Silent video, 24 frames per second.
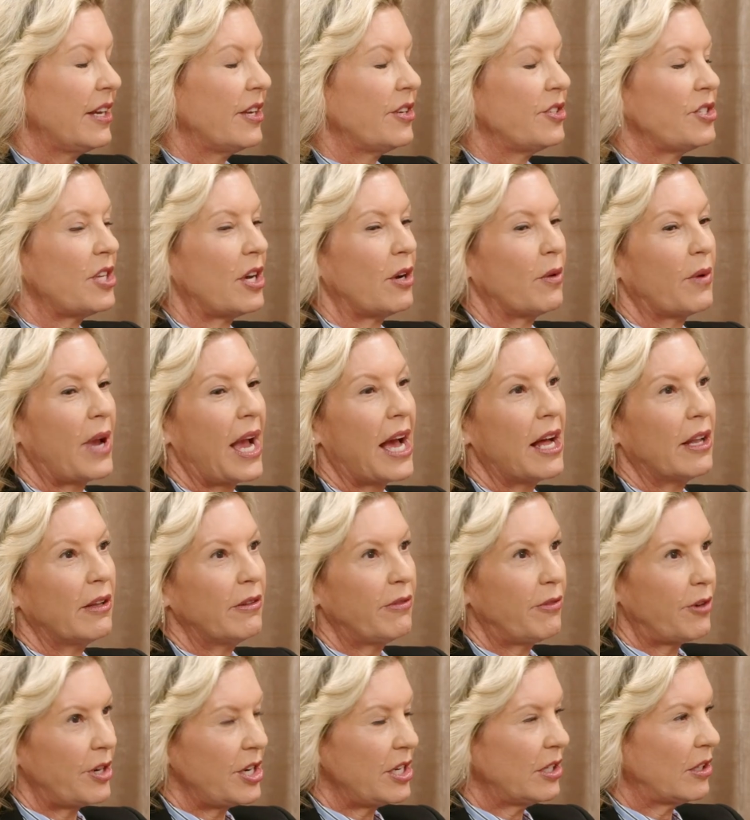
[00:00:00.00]
So
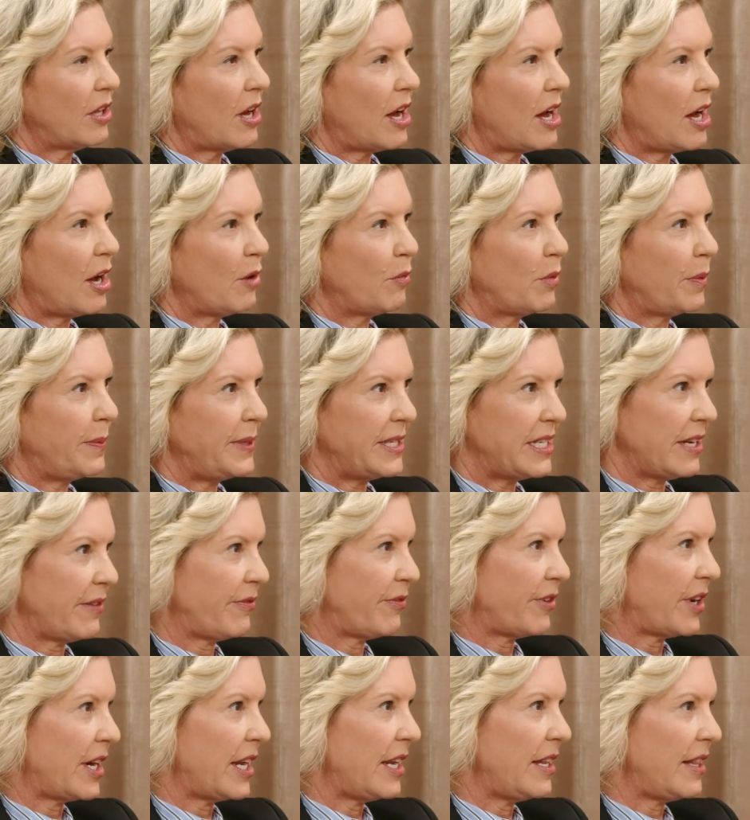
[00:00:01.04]
California law will be
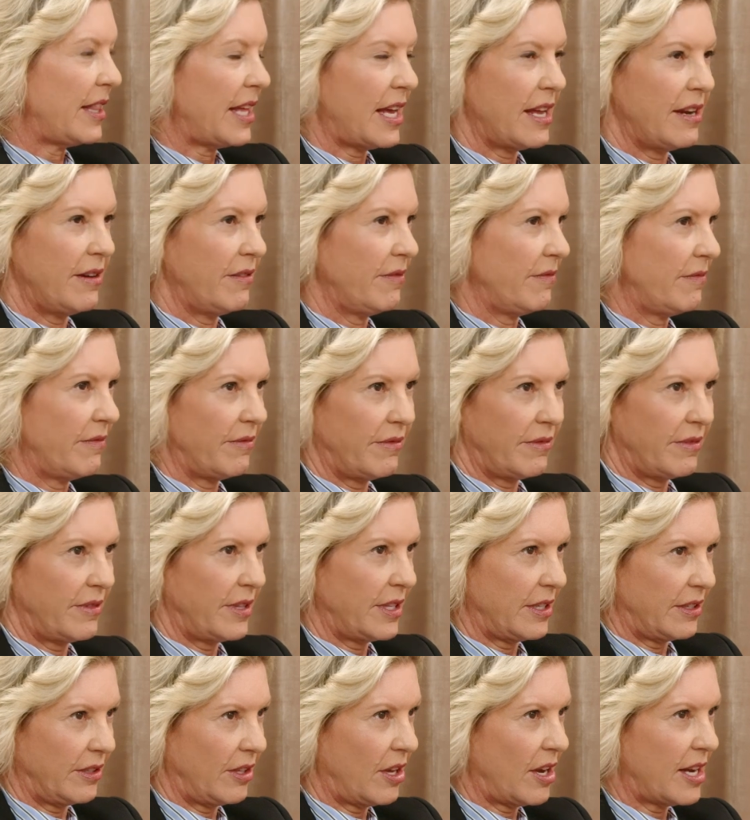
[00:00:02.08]
different than
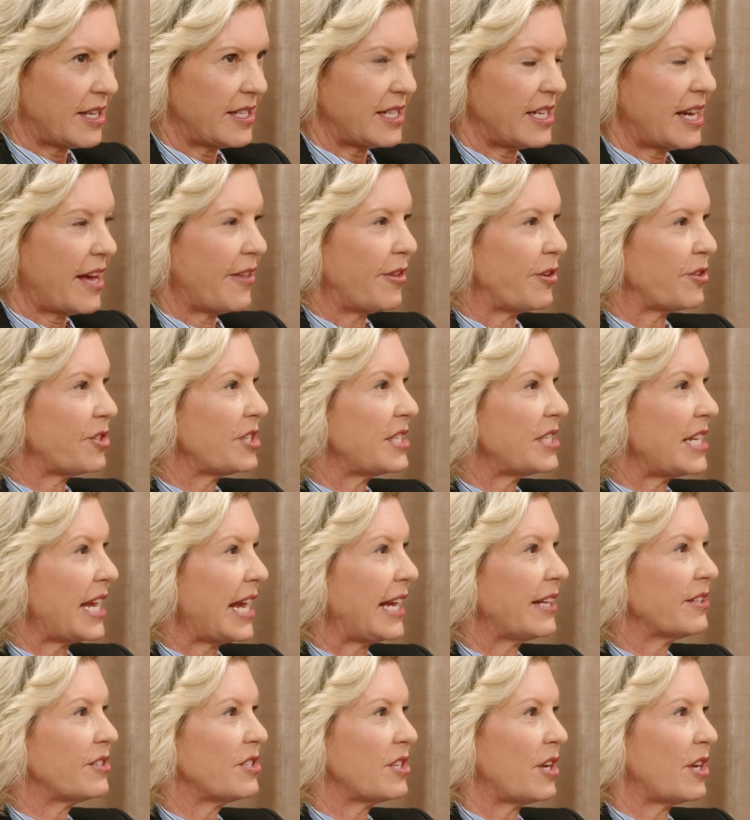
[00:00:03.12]
the laws in other states.